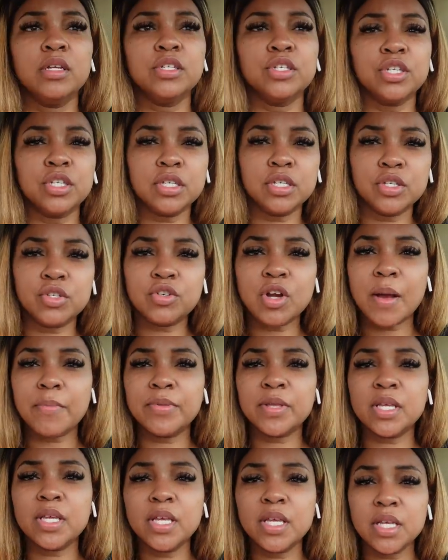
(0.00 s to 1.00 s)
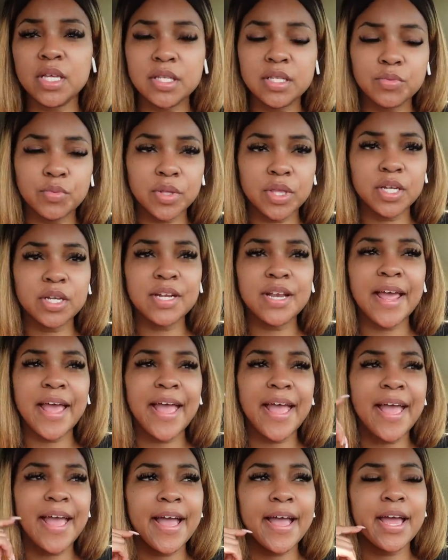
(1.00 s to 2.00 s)
Just dropped the kids with their
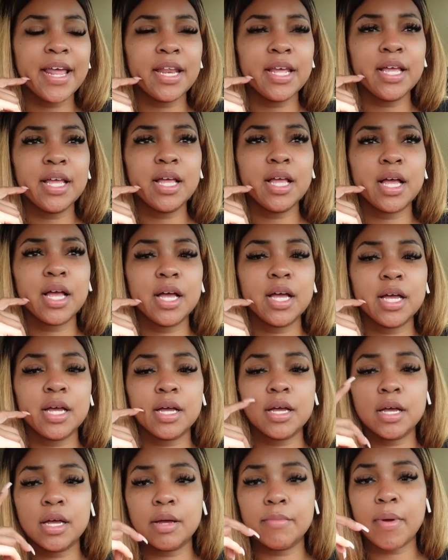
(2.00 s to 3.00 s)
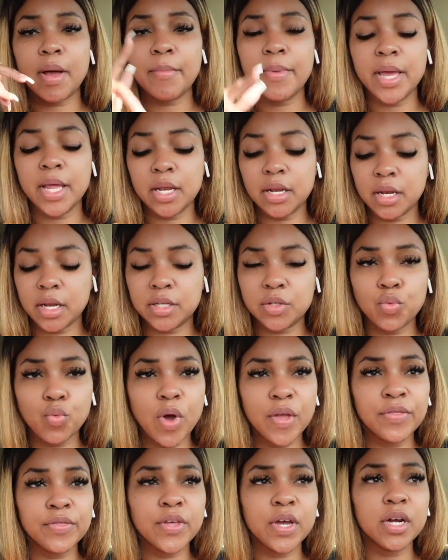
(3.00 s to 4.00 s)
dad. Um, I'm headed. It's
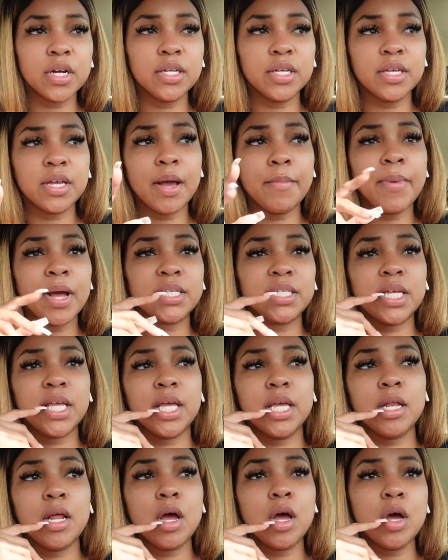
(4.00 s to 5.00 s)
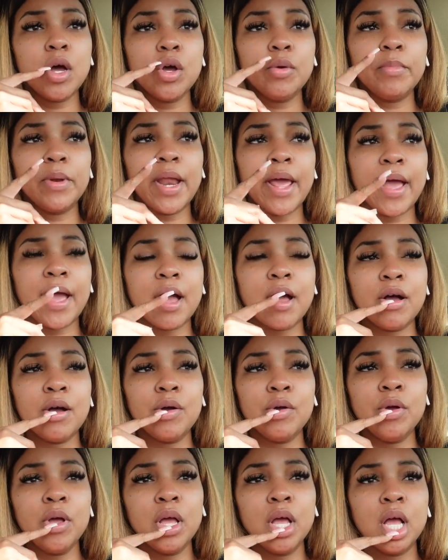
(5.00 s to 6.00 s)
one thirty. I'm about to head home
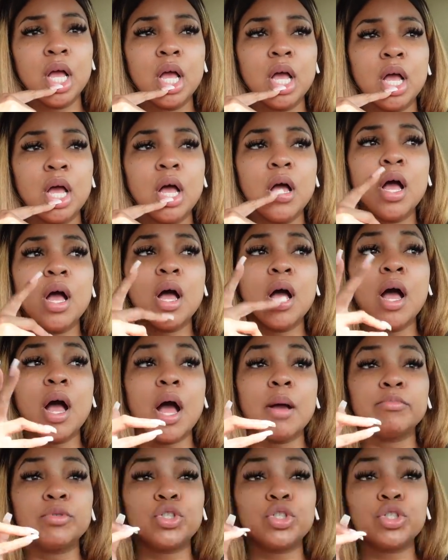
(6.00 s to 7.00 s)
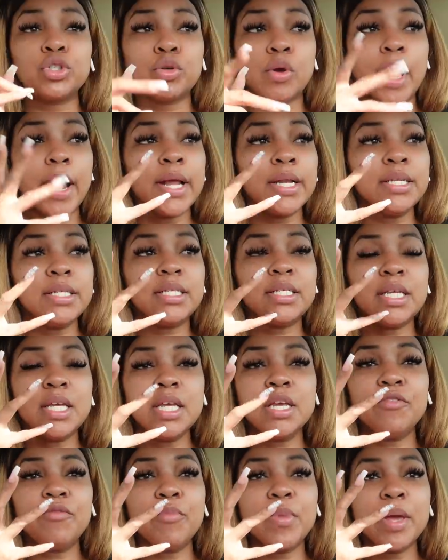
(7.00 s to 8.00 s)
now. Trying to
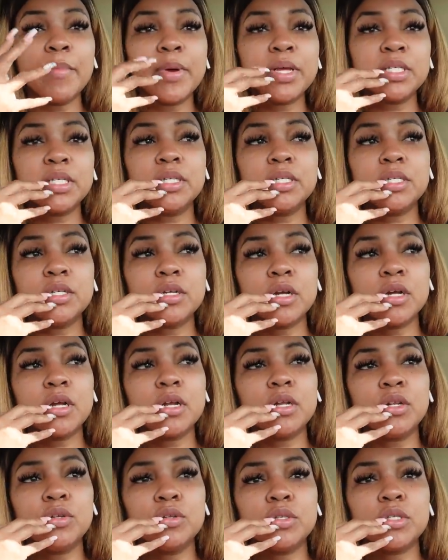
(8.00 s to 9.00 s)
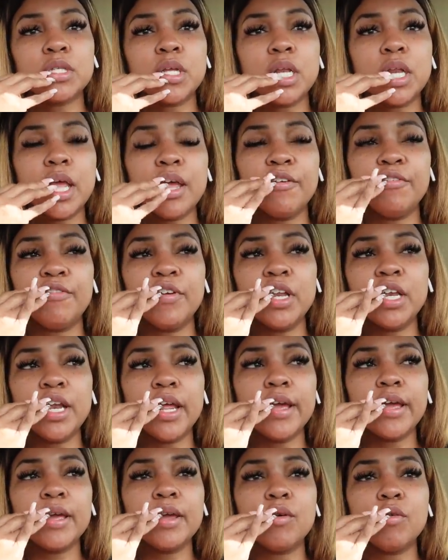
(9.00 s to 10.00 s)
see if me and my sister are gonna do Sunday Fun
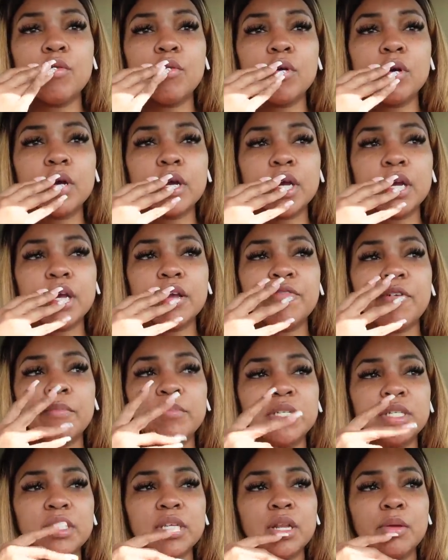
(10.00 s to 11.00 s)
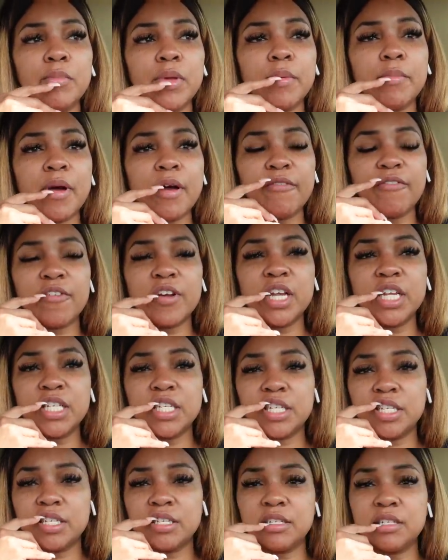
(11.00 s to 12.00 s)
Day or if I'm just gonna meet my
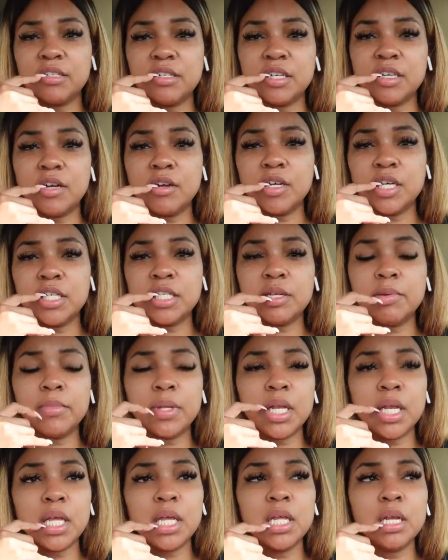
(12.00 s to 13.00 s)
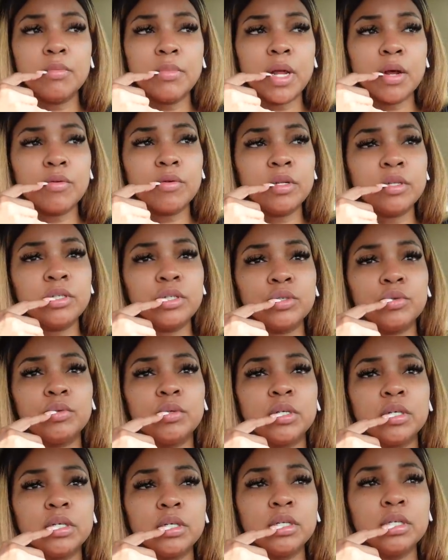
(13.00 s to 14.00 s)
friends and go get something to eat. I'm not really
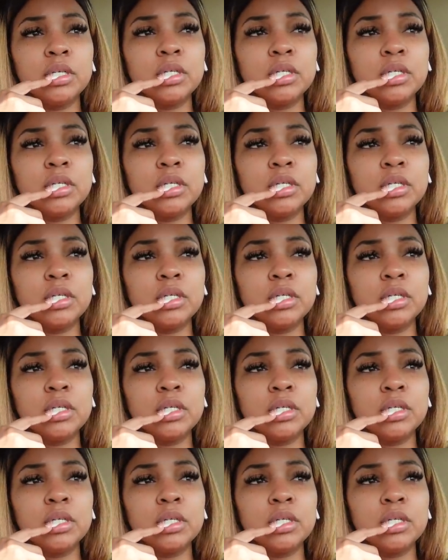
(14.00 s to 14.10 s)
sure.